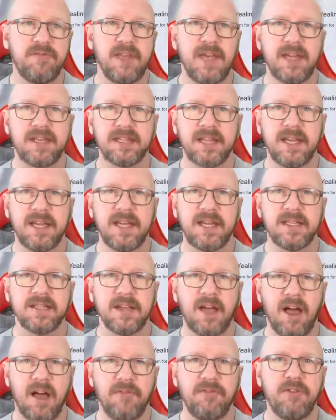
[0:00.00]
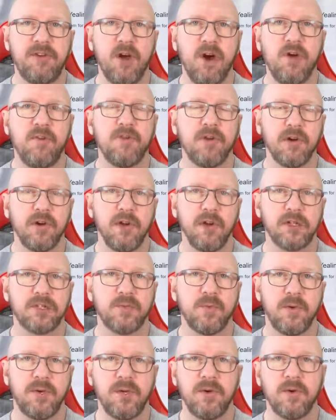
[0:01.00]
that is often
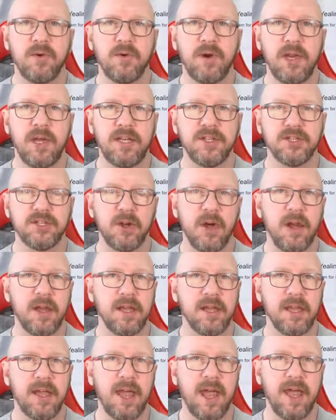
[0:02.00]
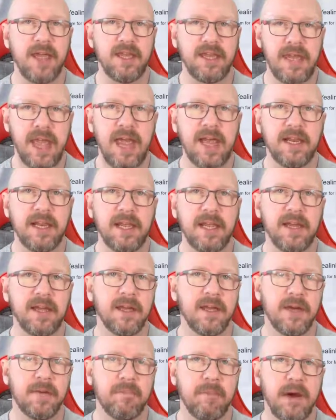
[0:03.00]
overlooked when you're installing a Yealink
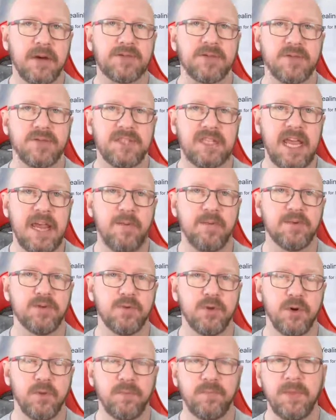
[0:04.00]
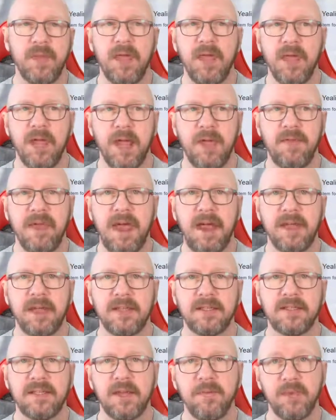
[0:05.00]
Microsoft Teams room, and that
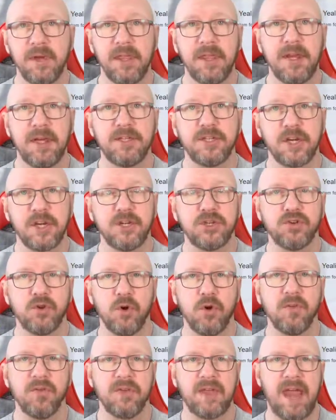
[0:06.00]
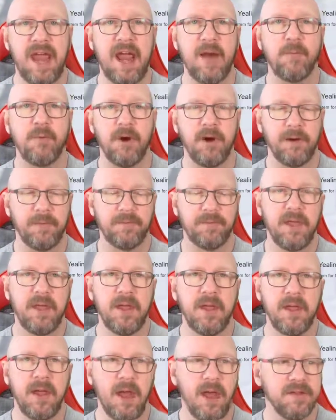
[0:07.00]
is the ability to control the camera.
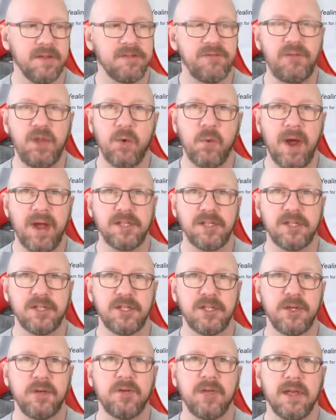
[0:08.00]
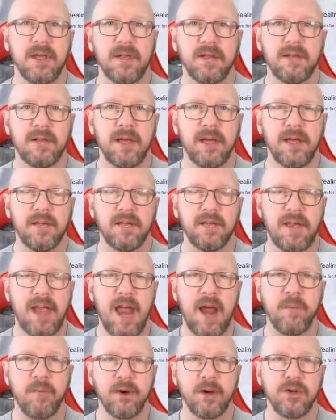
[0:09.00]
Uh, there's a few ways to do the uh, the
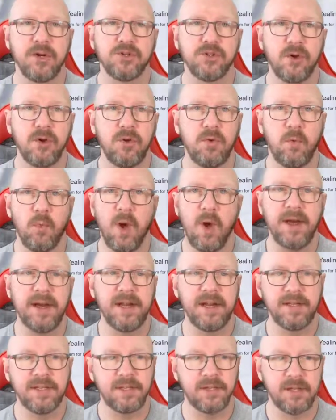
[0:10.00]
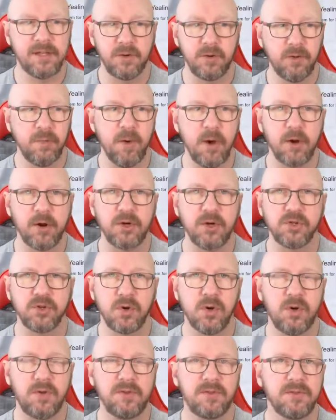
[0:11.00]
camera control. One is the remote
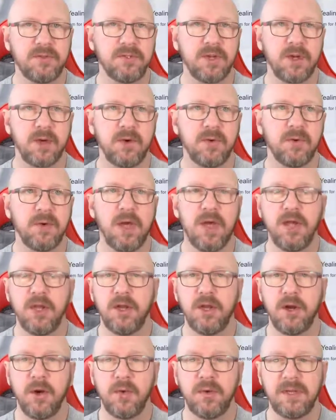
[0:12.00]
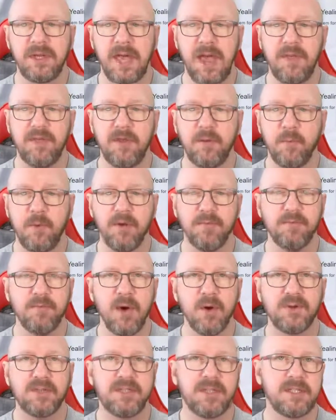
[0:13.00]
control, so you don't get them with
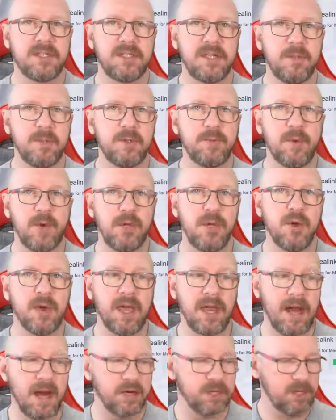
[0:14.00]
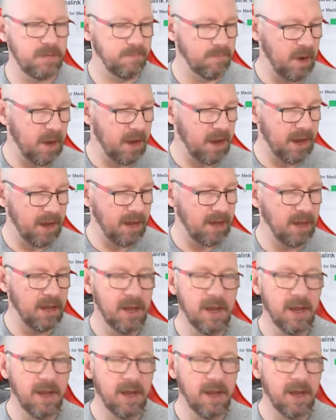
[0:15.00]
most systems, but you can actually buy